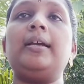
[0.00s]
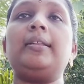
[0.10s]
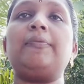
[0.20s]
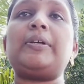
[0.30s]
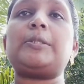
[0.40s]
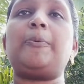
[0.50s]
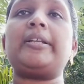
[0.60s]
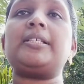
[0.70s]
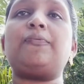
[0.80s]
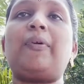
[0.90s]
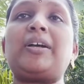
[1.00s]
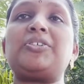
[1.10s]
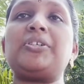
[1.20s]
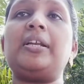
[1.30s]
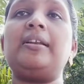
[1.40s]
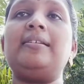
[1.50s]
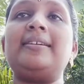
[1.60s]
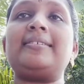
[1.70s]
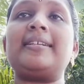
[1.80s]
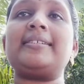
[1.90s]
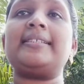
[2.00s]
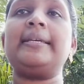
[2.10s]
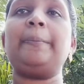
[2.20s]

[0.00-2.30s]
The first point is functional literacy